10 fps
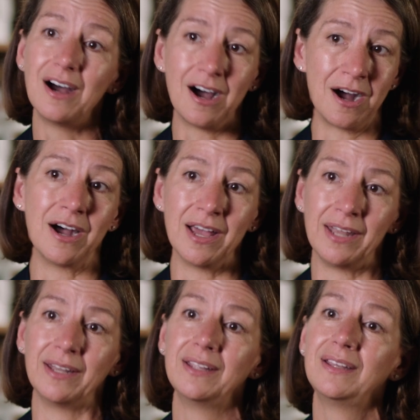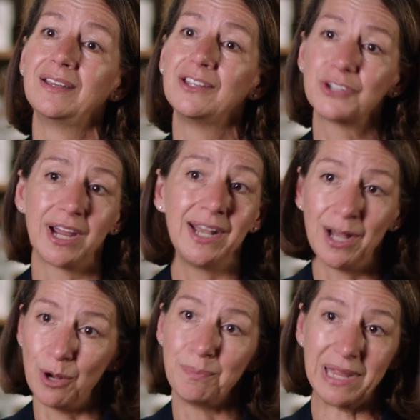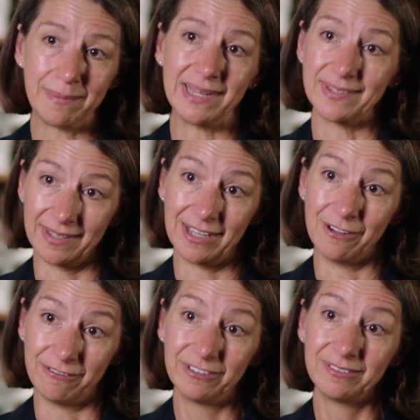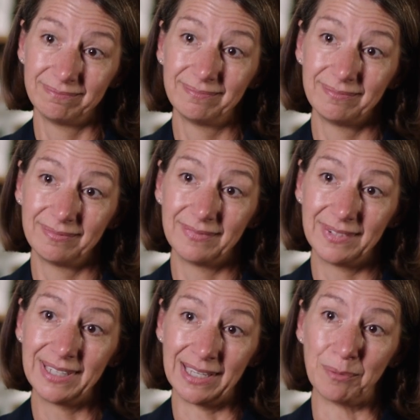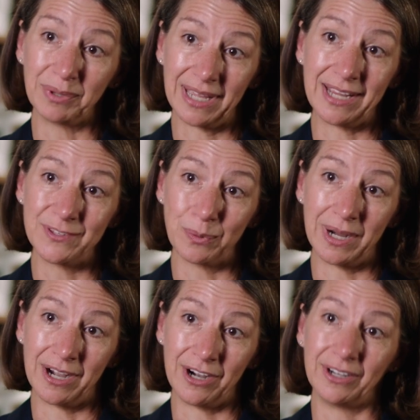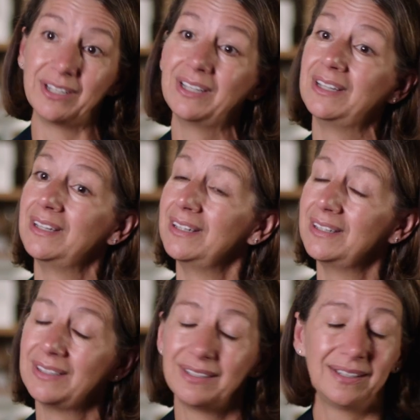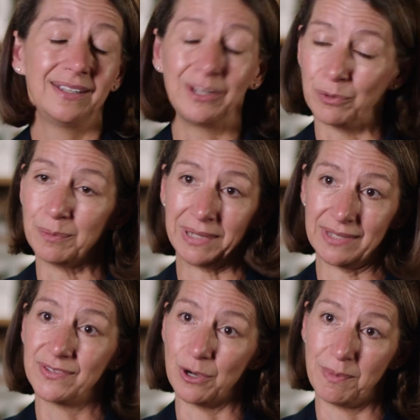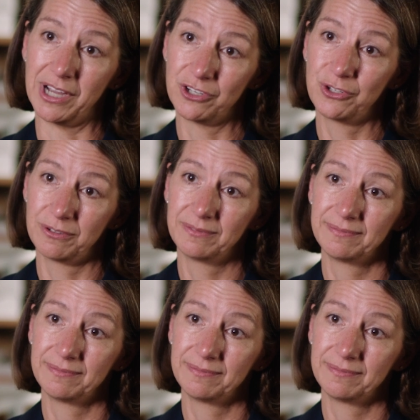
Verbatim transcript: on trying to help babies live in a place where it will mean so much.